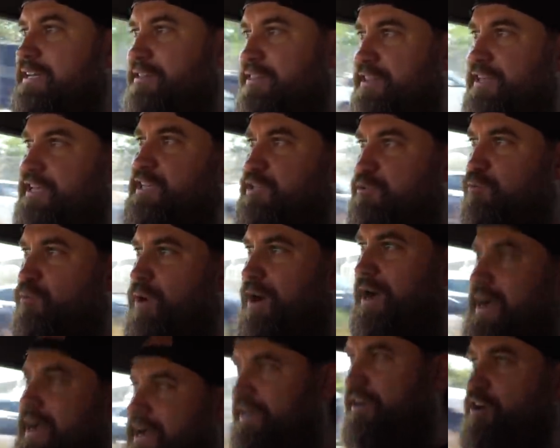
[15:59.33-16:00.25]
these
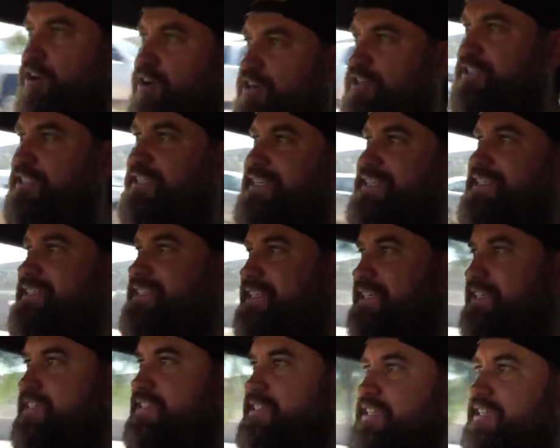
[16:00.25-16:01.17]
wide
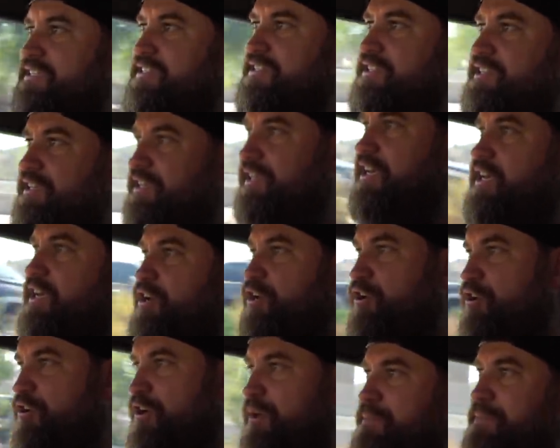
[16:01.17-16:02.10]
RT660
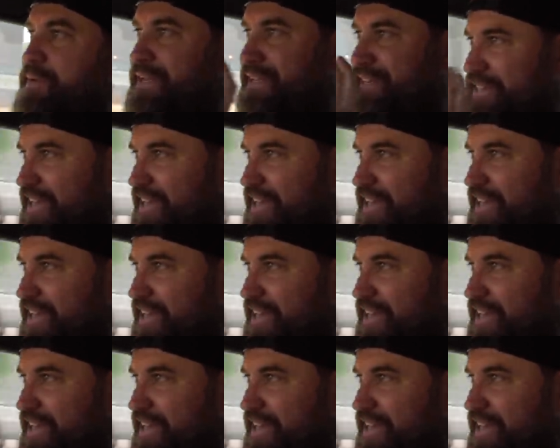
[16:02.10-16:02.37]
grippy